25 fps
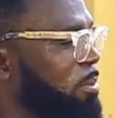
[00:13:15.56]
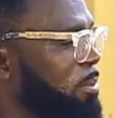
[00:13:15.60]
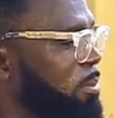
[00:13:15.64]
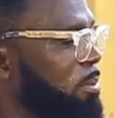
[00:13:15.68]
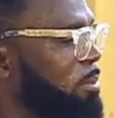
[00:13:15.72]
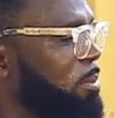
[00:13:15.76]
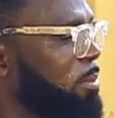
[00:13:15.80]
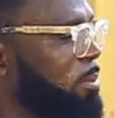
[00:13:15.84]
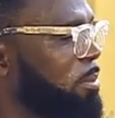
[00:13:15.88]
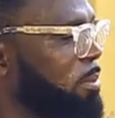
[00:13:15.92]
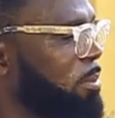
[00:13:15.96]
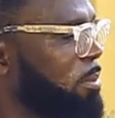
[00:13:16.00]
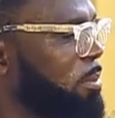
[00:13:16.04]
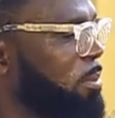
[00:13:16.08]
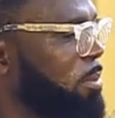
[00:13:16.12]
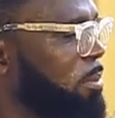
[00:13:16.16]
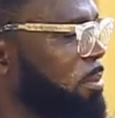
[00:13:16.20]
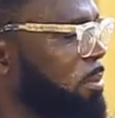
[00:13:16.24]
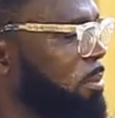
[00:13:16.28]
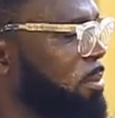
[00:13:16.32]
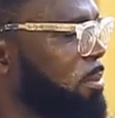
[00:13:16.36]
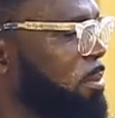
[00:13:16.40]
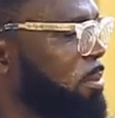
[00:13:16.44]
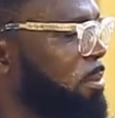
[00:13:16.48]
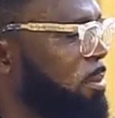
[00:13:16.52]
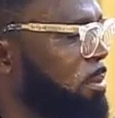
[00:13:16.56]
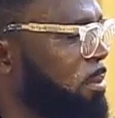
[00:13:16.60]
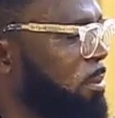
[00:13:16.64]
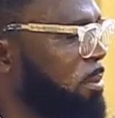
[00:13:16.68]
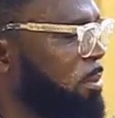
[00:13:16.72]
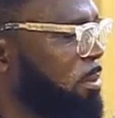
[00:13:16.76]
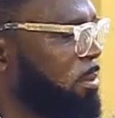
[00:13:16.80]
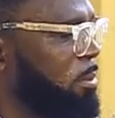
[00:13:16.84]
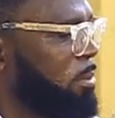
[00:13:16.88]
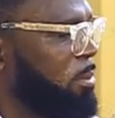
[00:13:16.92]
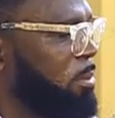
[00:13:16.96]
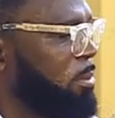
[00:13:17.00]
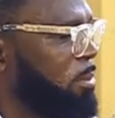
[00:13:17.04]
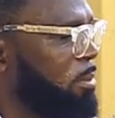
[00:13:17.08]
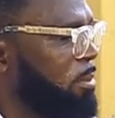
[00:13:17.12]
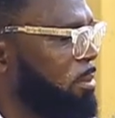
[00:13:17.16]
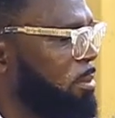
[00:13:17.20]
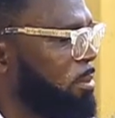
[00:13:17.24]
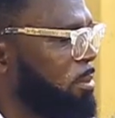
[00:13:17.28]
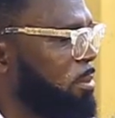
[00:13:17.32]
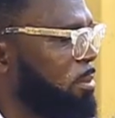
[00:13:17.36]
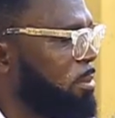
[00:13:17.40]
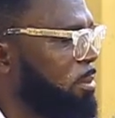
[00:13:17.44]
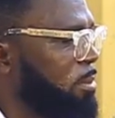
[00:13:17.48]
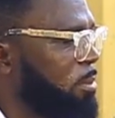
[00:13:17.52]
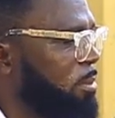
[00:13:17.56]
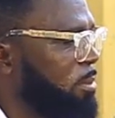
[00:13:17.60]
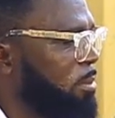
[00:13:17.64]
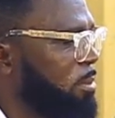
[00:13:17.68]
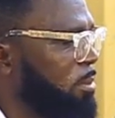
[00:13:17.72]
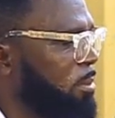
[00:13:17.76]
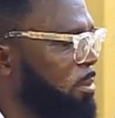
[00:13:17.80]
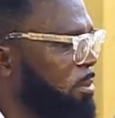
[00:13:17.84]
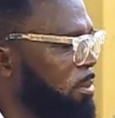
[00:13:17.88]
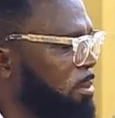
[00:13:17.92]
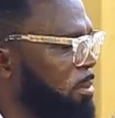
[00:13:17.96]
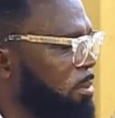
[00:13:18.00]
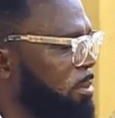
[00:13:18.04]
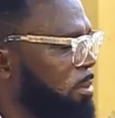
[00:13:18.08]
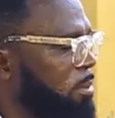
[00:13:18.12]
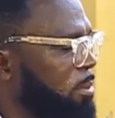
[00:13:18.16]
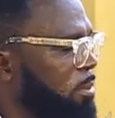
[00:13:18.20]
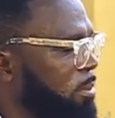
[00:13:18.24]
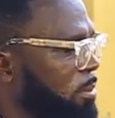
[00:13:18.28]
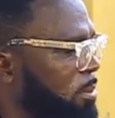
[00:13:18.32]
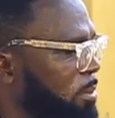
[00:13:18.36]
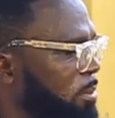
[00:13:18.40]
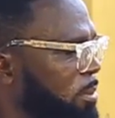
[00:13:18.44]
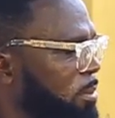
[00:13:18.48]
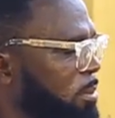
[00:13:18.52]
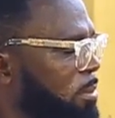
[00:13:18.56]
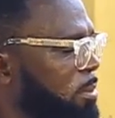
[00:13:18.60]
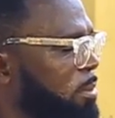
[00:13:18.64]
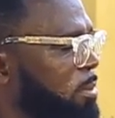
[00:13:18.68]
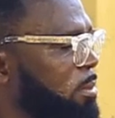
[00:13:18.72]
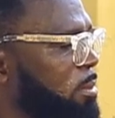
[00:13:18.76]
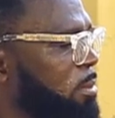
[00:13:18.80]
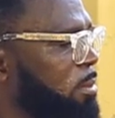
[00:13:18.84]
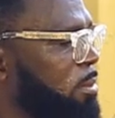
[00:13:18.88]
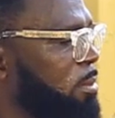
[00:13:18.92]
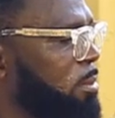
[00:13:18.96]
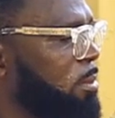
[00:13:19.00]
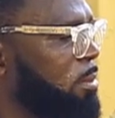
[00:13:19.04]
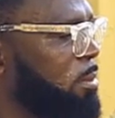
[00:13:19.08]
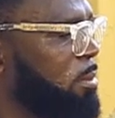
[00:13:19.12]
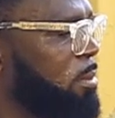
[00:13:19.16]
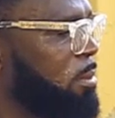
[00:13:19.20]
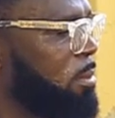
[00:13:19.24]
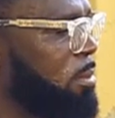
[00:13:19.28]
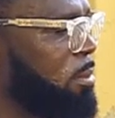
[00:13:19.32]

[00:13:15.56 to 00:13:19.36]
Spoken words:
[no speech]